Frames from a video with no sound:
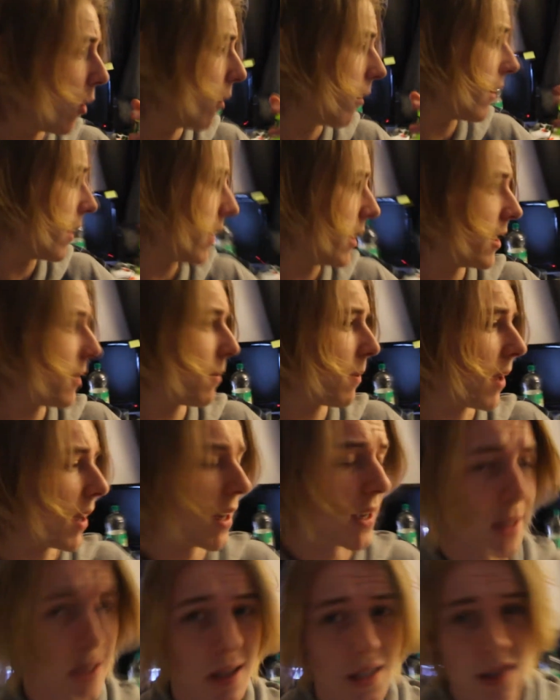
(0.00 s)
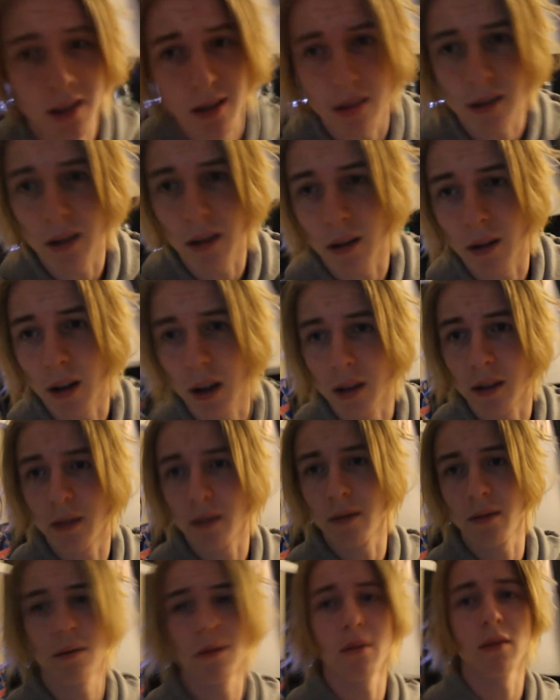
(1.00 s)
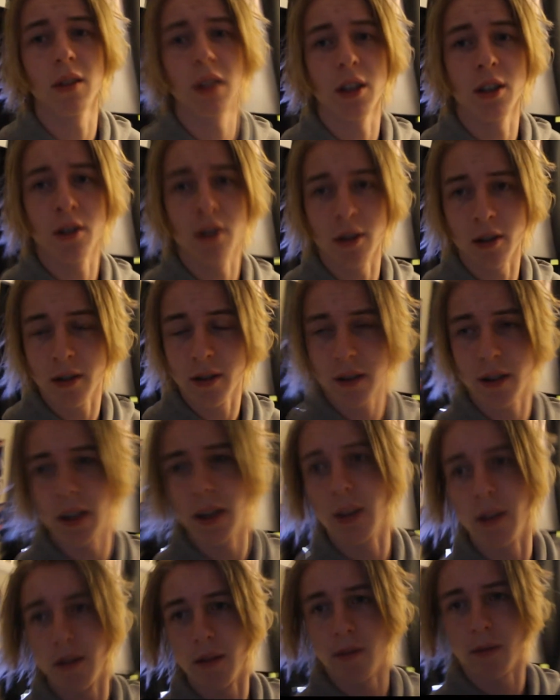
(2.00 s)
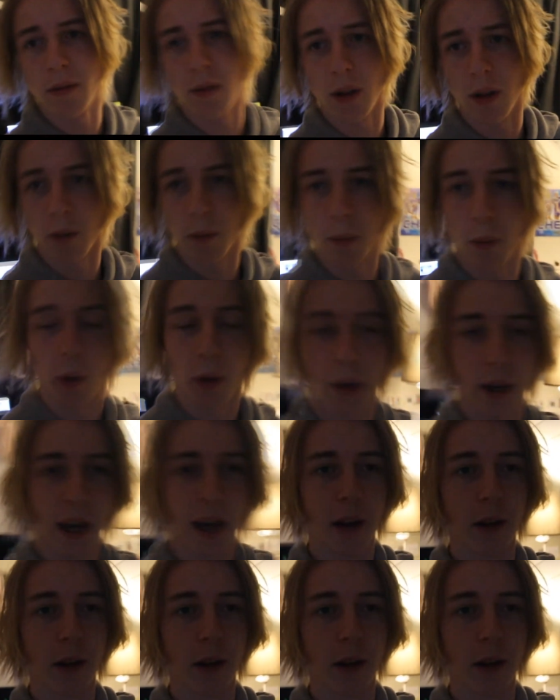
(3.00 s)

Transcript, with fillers: or at his place, you know, like it just didn't like work